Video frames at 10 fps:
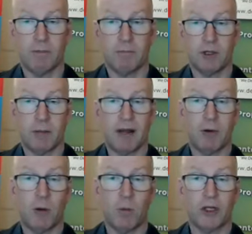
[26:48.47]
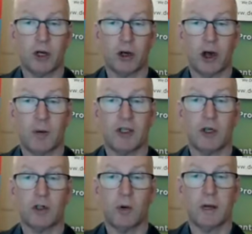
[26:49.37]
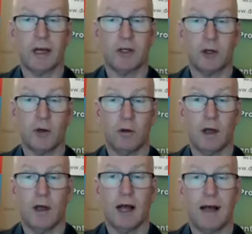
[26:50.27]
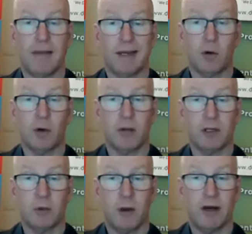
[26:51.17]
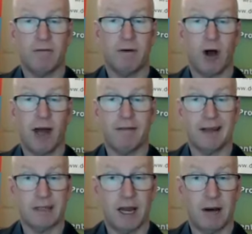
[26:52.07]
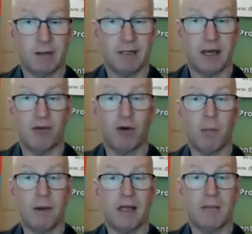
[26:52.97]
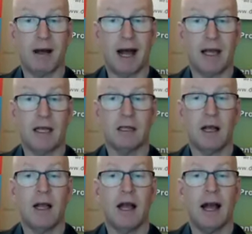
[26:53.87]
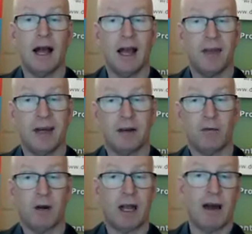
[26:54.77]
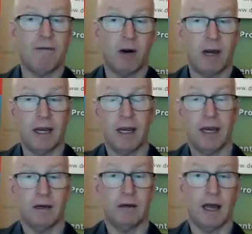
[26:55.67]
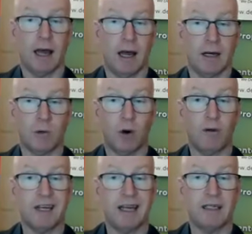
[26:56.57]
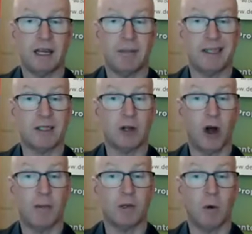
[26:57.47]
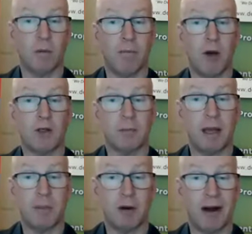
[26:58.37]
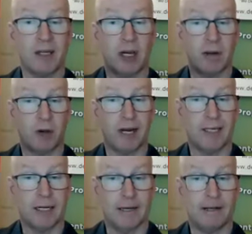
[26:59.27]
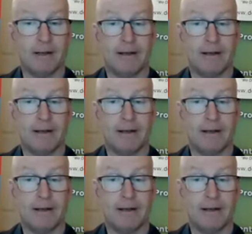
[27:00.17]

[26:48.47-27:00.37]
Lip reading: depending upon which economist you're talking to, they're talking between 5 and 10% drop in the market, and then a recovery in 12 to 18 months' time is what most people are actually predicting.